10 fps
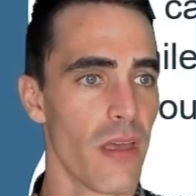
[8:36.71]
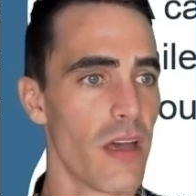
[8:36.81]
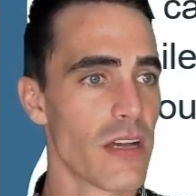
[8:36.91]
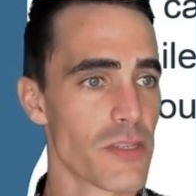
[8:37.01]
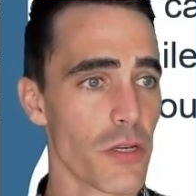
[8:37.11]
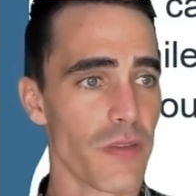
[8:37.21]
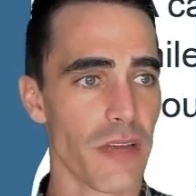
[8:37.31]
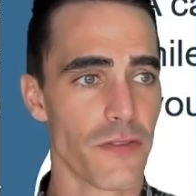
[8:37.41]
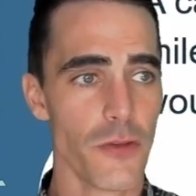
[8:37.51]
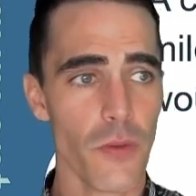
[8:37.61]
A survey
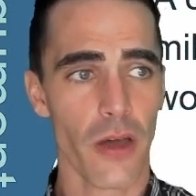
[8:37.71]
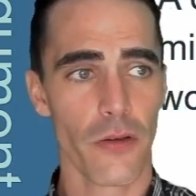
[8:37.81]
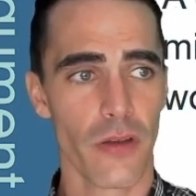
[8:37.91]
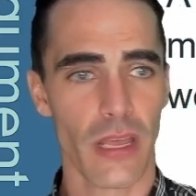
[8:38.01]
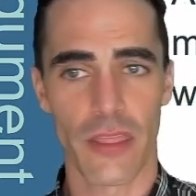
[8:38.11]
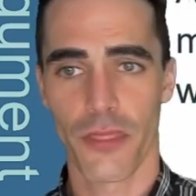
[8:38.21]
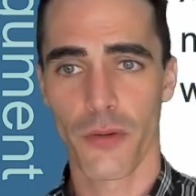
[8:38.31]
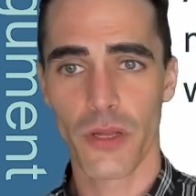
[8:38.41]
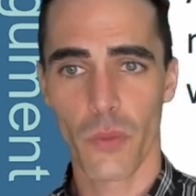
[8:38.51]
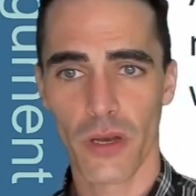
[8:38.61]
of
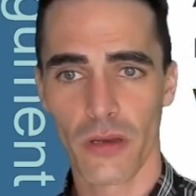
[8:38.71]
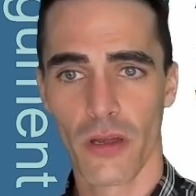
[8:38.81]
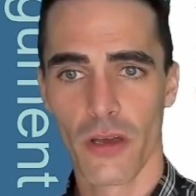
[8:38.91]
231